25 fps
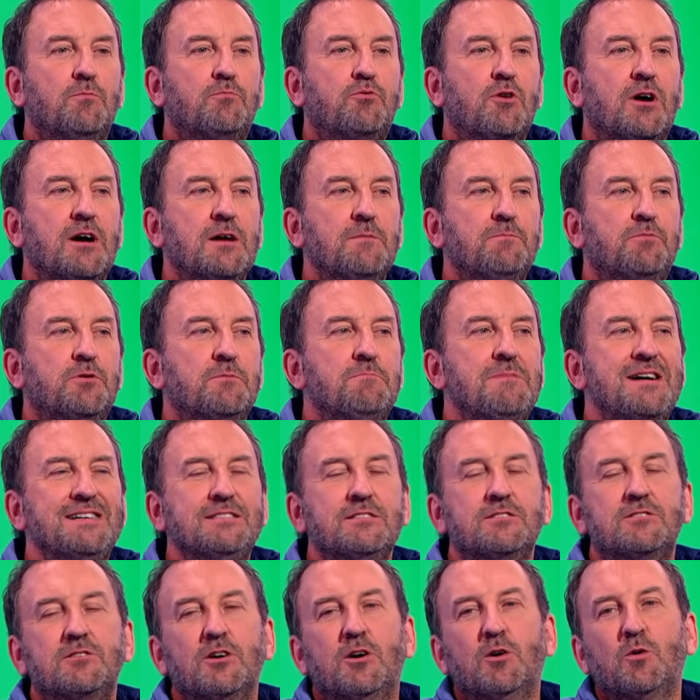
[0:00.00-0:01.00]
Brian
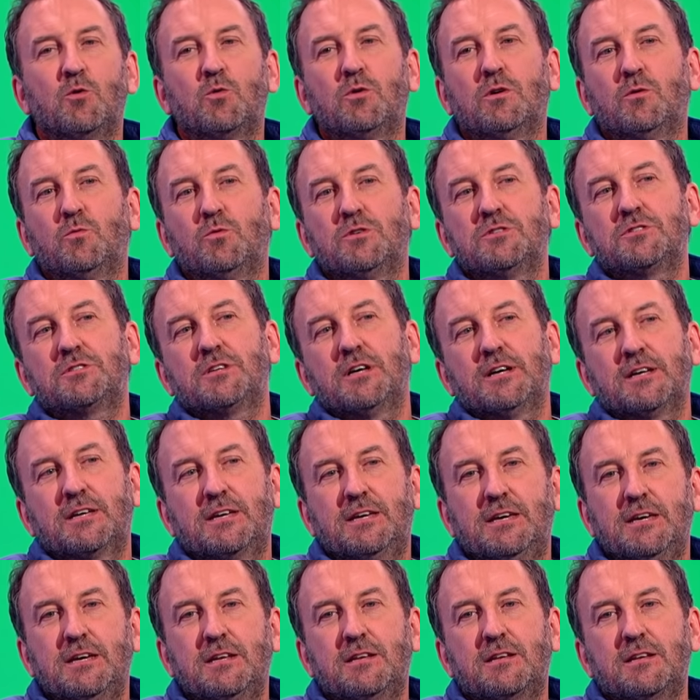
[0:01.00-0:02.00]
Pimento was a
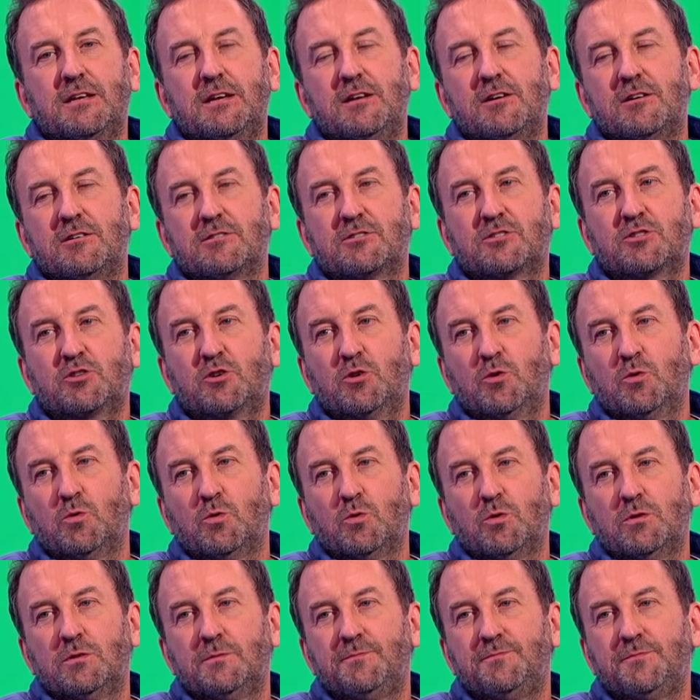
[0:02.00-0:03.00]
kid in our
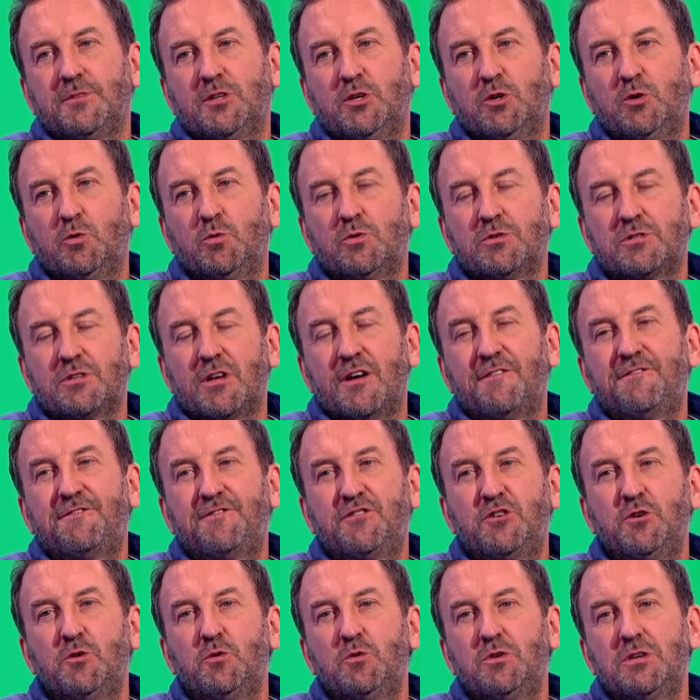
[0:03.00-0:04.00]
school who was a
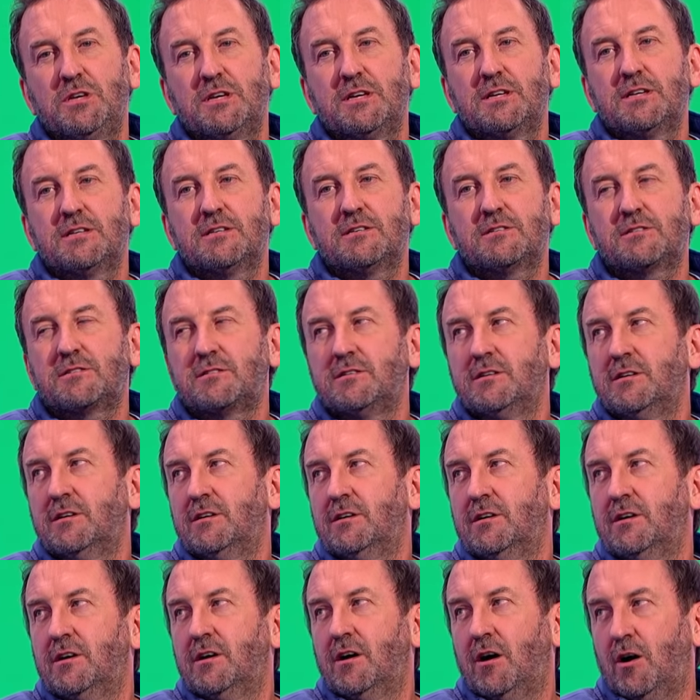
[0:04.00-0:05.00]
few years
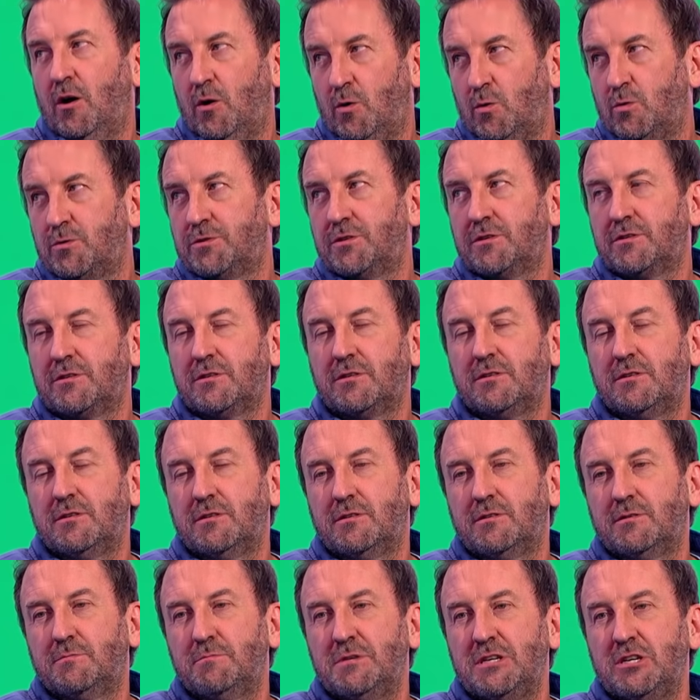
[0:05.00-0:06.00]
older than
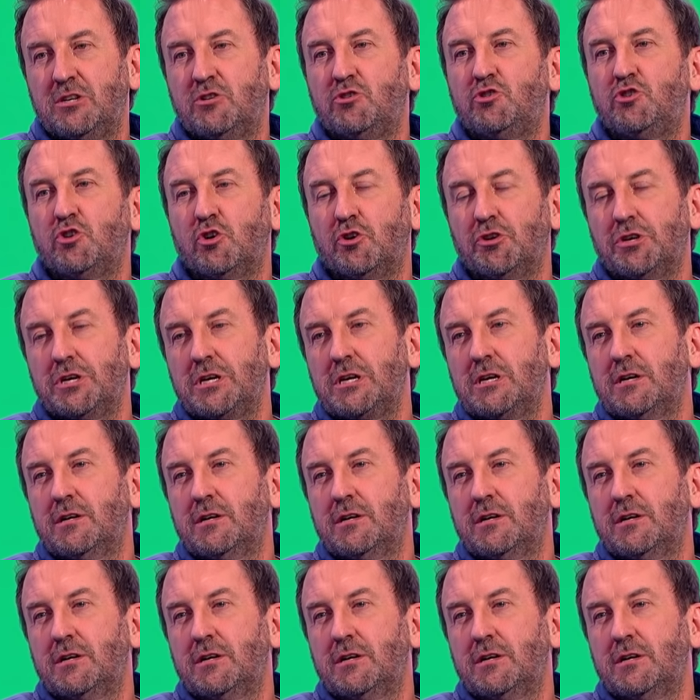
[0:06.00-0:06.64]
me and Johnny.